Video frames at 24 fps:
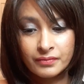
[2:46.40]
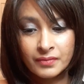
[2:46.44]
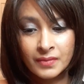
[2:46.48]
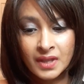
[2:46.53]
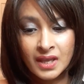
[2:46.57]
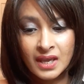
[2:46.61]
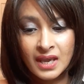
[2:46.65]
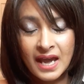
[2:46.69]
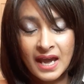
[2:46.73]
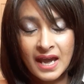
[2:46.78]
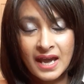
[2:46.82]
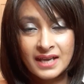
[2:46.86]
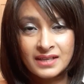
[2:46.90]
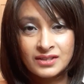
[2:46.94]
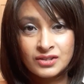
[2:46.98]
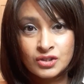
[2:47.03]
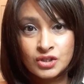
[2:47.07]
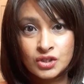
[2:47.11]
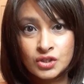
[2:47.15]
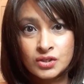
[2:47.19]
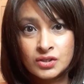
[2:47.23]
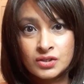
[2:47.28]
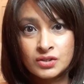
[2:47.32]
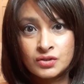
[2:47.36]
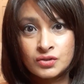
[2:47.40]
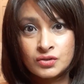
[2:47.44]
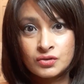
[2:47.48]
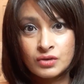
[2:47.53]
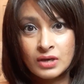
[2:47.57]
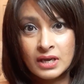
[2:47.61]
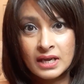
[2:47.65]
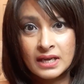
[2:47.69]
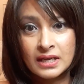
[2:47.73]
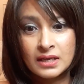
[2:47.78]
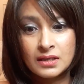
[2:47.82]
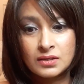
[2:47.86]
Yeah, it's just a
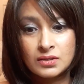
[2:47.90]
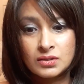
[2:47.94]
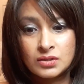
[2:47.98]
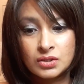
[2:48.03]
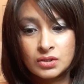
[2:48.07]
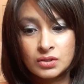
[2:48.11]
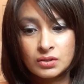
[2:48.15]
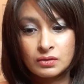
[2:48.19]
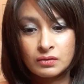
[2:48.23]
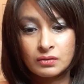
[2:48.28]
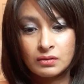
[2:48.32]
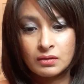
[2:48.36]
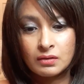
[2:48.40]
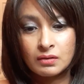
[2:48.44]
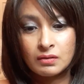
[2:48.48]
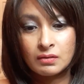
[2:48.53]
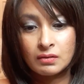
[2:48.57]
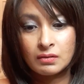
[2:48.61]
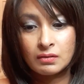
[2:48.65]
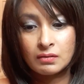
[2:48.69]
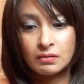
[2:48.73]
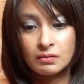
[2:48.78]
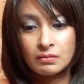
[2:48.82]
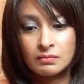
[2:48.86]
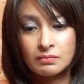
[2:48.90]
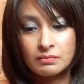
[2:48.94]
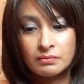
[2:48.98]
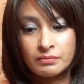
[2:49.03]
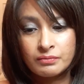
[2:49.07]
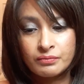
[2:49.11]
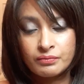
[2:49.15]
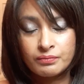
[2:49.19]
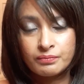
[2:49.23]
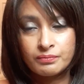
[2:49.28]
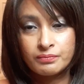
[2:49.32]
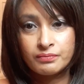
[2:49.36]
strange
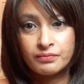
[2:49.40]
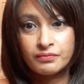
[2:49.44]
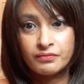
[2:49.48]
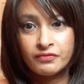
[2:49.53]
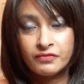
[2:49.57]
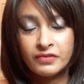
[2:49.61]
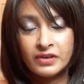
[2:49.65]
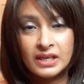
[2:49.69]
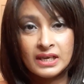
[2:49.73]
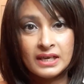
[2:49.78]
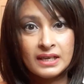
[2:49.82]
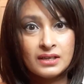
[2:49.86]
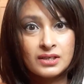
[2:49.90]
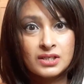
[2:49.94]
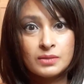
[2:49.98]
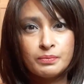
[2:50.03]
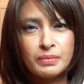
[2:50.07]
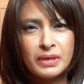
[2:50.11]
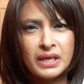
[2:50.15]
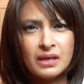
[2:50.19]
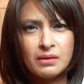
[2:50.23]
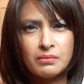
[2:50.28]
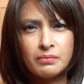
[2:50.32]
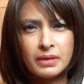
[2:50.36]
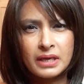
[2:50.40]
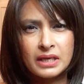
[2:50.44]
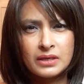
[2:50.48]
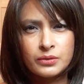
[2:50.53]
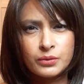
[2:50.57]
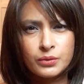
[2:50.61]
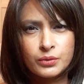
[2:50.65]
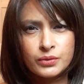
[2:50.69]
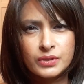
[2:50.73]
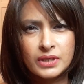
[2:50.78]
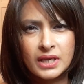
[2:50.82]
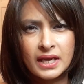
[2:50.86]
feeling to be in bed
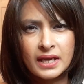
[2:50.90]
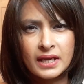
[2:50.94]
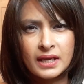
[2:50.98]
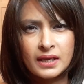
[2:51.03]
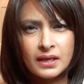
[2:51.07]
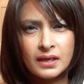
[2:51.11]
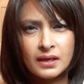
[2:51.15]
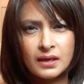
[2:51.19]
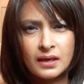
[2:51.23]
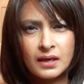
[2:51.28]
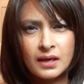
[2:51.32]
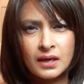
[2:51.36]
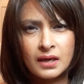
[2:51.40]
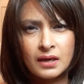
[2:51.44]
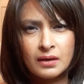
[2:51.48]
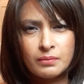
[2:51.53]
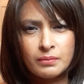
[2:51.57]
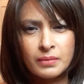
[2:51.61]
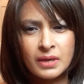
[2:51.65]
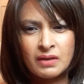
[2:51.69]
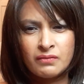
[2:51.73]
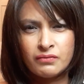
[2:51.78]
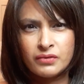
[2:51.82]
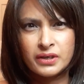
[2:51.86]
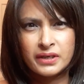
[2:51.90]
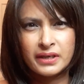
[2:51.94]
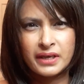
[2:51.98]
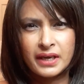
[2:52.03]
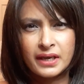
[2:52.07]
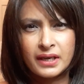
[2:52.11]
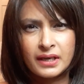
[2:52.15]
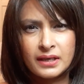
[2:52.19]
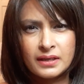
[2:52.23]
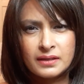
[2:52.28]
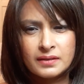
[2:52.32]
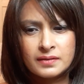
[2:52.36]
all day, every
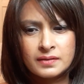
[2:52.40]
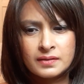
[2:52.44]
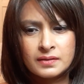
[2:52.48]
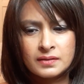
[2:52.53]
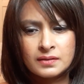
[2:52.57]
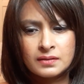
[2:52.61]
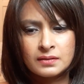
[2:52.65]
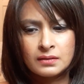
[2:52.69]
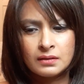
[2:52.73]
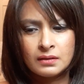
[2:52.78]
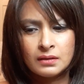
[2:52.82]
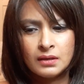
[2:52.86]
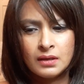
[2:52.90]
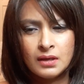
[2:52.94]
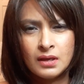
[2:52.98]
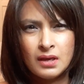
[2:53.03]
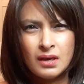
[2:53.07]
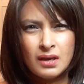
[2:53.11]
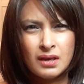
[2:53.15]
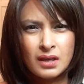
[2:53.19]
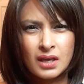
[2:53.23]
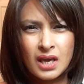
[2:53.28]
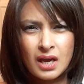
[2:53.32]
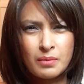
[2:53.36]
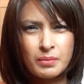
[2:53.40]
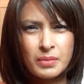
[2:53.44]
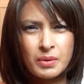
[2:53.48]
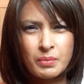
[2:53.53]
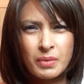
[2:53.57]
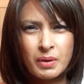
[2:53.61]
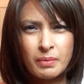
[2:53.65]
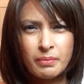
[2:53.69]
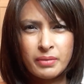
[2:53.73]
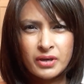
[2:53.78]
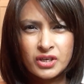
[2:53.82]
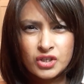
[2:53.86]
day. I'm in
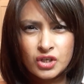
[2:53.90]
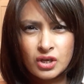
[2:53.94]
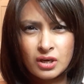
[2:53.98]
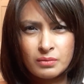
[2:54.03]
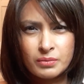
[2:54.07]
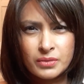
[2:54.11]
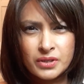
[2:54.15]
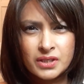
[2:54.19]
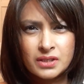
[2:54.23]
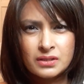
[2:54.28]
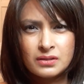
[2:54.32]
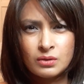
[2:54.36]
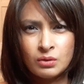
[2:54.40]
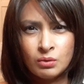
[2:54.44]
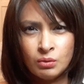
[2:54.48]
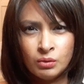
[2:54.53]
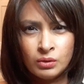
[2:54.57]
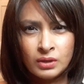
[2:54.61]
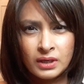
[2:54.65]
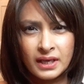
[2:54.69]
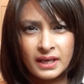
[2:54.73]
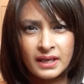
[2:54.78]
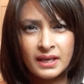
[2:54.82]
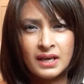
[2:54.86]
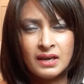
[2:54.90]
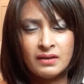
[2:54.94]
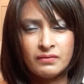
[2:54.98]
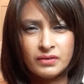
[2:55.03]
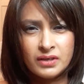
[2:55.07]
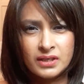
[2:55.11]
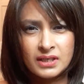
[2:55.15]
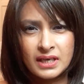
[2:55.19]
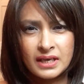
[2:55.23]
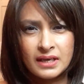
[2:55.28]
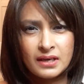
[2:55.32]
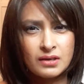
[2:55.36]
my pajamas all day, every
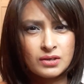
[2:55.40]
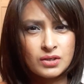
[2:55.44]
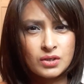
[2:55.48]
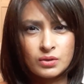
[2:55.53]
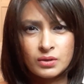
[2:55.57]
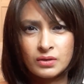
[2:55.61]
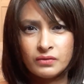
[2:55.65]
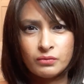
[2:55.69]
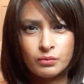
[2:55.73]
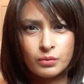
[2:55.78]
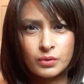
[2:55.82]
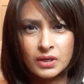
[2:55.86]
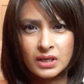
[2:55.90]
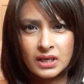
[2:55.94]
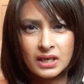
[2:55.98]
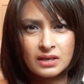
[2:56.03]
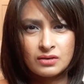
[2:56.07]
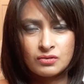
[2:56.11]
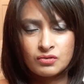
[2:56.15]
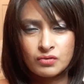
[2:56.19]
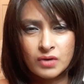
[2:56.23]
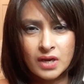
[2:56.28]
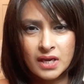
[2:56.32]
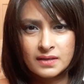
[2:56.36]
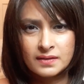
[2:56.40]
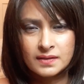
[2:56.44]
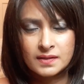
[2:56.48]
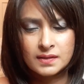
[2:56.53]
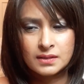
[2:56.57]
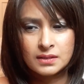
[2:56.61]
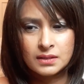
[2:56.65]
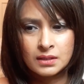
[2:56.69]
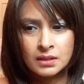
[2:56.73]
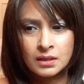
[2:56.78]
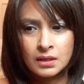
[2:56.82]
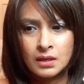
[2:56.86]
day. I don't even want to get
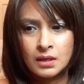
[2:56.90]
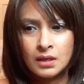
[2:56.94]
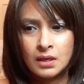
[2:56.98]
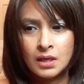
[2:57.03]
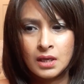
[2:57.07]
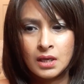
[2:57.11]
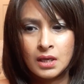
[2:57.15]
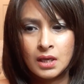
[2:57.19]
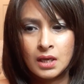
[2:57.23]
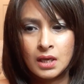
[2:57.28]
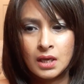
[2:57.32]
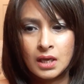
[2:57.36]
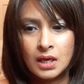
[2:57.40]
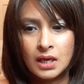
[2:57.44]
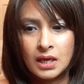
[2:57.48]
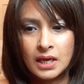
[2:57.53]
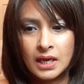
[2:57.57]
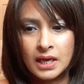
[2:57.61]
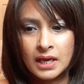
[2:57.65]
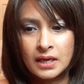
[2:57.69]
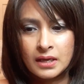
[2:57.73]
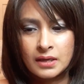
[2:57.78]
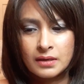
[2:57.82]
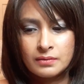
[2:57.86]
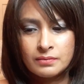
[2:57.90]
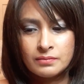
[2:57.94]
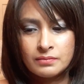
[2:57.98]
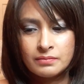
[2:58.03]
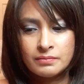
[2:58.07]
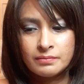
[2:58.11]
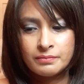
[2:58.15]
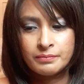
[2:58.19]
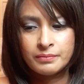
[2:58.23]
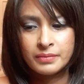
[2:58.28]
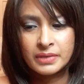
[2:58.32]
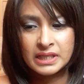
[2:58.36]
dressed.
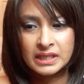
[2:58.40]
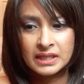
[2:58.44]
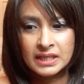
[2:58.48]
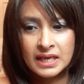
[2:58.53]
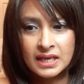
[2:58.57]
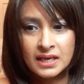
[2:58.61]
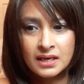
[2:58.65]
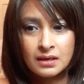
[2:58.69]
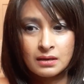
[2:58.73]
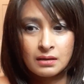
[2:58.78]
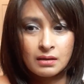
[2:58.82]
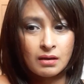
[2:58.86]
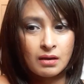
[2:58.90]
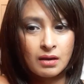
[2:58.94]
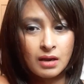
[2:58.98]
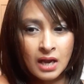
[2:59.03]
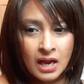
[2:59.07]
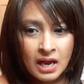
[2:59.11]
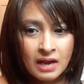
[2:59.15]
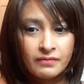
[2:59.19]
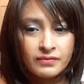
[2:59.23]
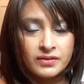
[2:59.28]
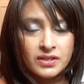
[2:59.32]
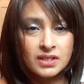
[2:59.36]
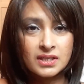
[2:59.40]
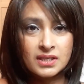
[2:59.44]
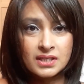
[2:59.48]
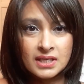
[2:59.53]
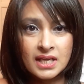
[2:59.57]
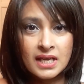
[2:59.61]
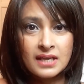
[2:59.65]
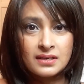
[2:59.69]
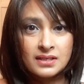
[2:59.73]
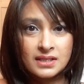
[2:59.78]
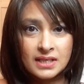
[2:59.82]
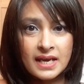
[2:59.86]
But then after the
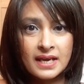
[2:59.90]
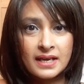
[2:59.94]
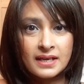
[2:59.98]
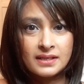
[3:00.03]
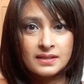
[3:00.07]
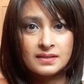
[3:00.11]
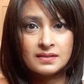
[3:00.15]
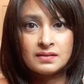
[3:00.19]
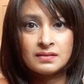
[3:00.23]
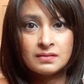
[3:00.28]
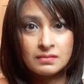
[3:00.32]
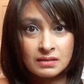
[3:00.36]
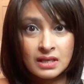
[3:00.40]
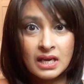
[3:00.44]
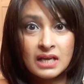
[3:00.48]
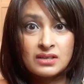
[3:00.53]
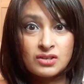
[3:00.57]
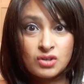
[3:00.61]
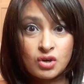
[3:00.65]
10 days, that